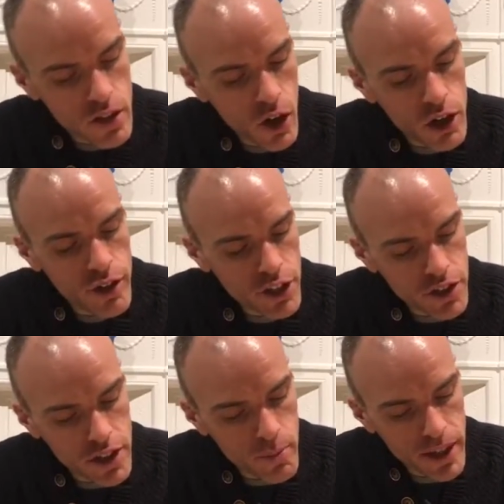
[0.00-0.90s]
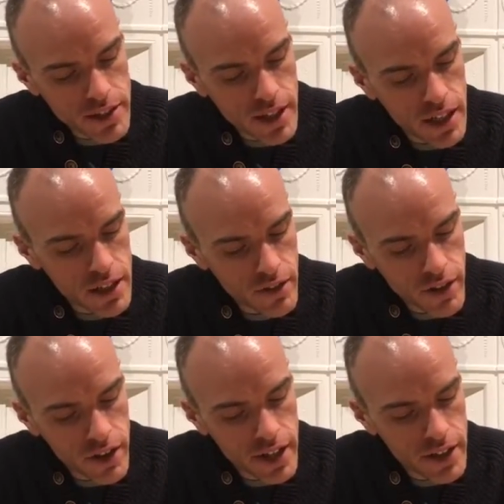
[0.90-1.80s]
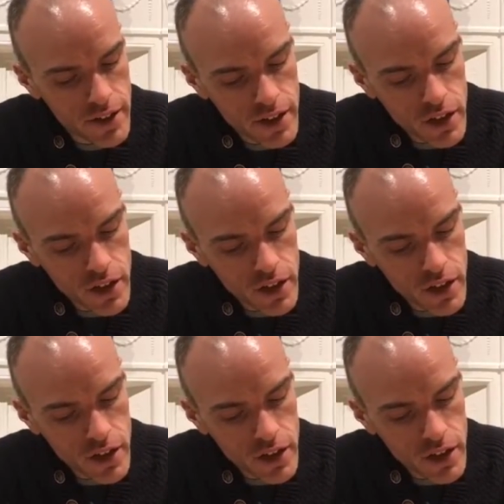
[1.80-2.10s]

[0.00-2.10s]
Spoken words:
Lord Krishna, the personality of Godhead,